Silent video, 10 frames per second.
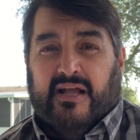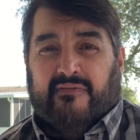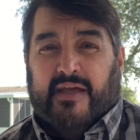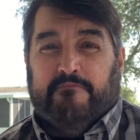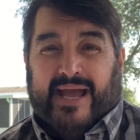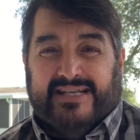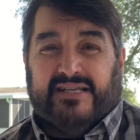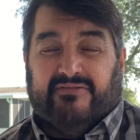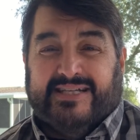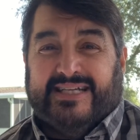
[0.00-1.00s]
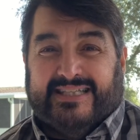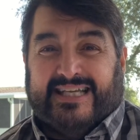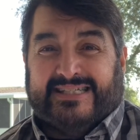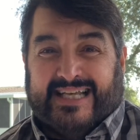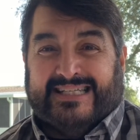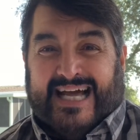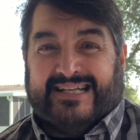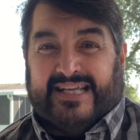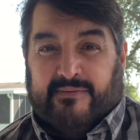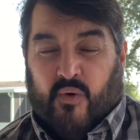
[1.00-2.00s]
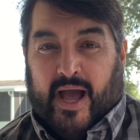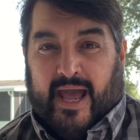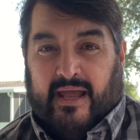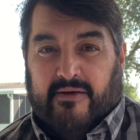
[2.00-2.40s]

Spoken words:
they basically did things the exact same way.